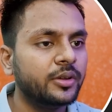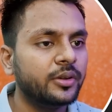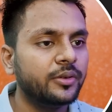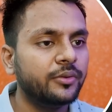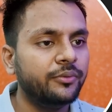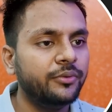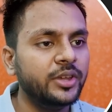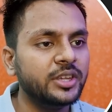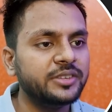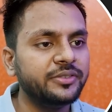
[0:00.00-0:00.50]

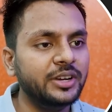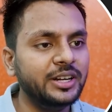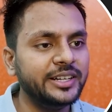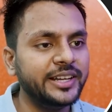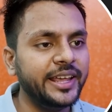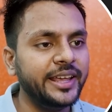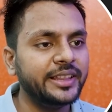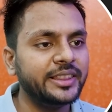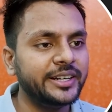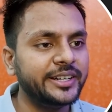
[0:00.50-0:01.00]
which will
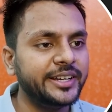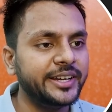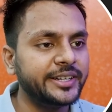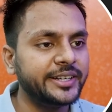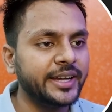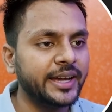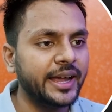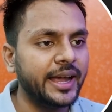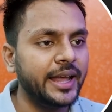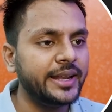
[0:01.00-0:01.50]
take the data
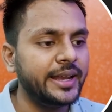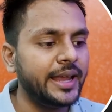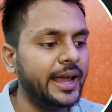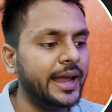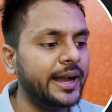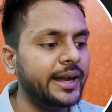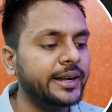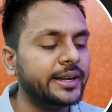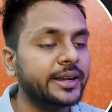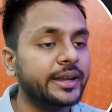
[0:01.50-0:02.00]
and
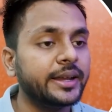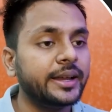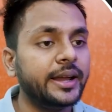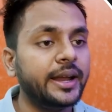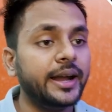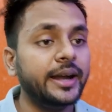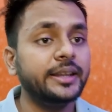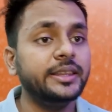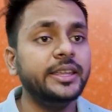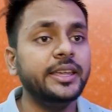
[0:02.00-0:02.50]
add
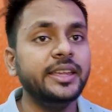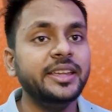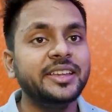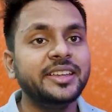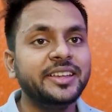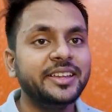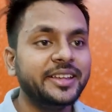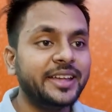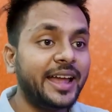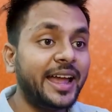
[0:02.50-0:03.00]
at the
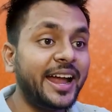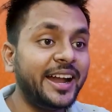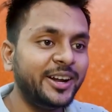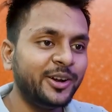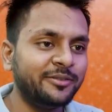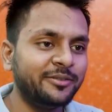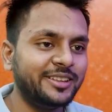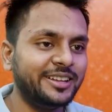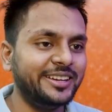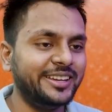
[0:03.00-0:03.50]
end
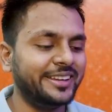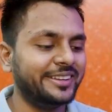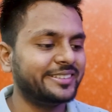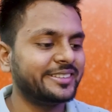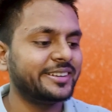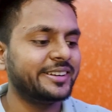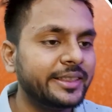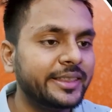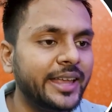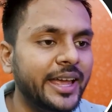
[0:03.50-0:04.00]
of the
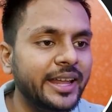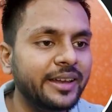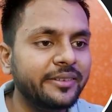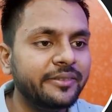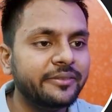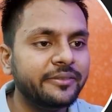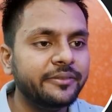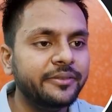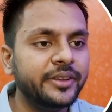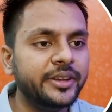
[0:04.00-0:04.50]
list.
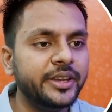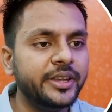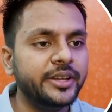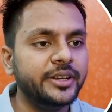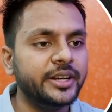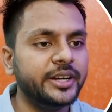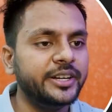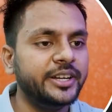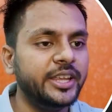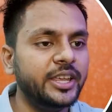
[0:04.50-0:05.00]
Then we need
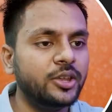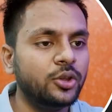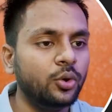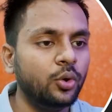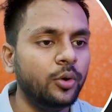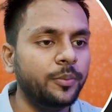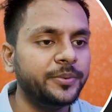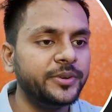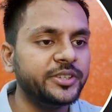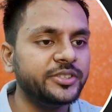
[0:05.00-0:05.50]
a
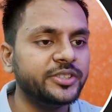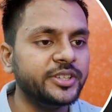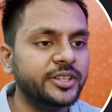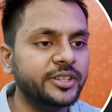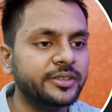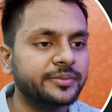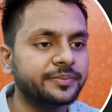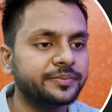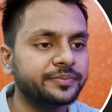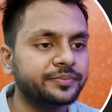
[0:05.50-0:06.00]
dequeue
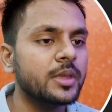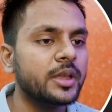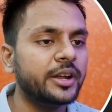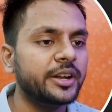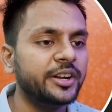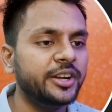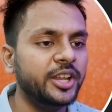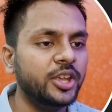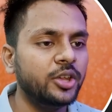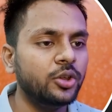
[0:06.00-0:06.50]
operation,
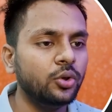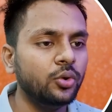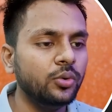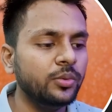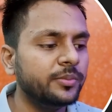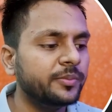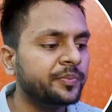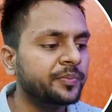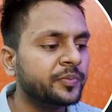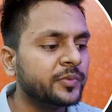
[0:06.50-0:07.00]

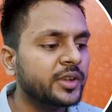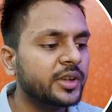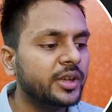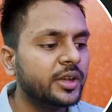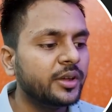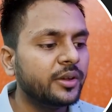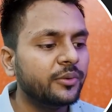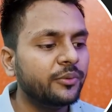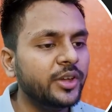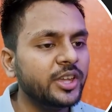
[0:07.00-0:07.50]
dequeue,
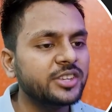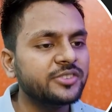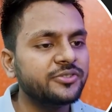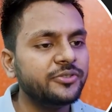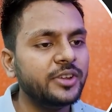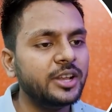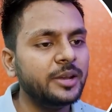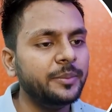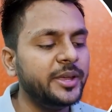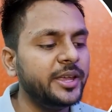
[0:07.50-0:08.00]
which
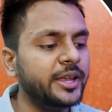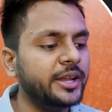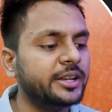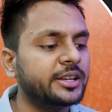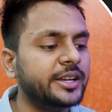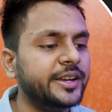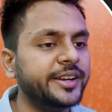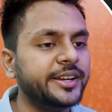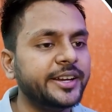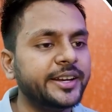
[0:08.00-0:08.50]
will be
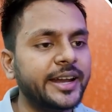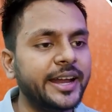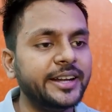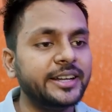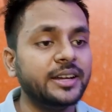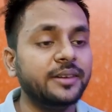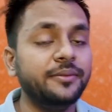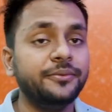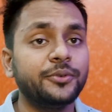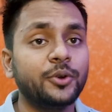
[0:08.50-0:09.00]
deleted
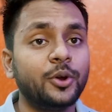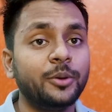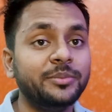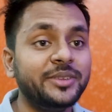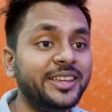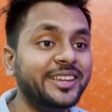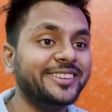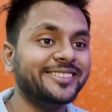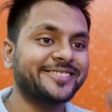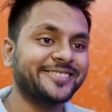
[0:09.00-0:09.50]
item from
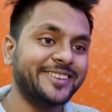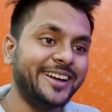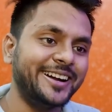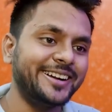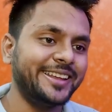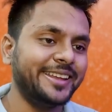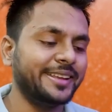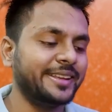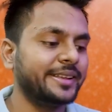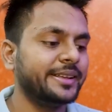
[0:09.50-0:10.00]
the
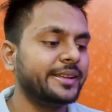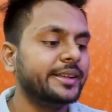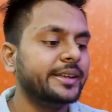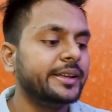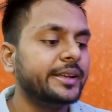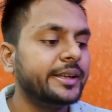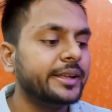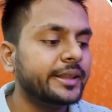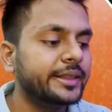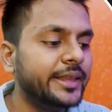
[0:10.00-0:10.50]
starting.
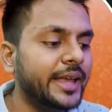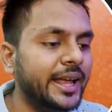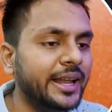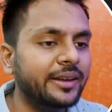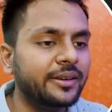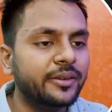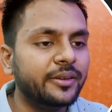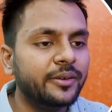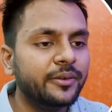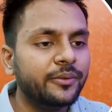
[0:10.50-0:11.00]

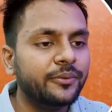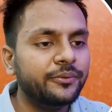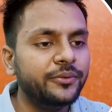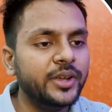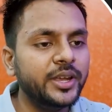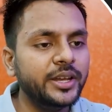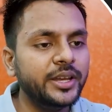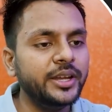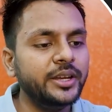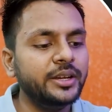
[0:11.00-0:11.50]
Then
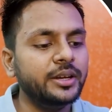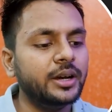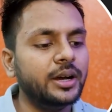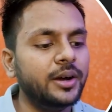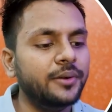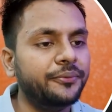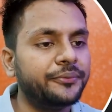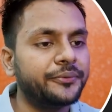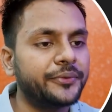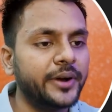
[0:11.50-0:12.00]
we need a
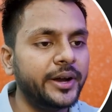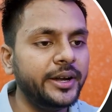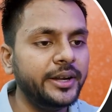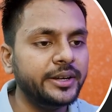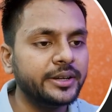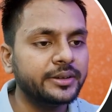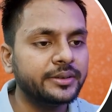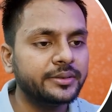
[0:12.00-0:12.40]
front,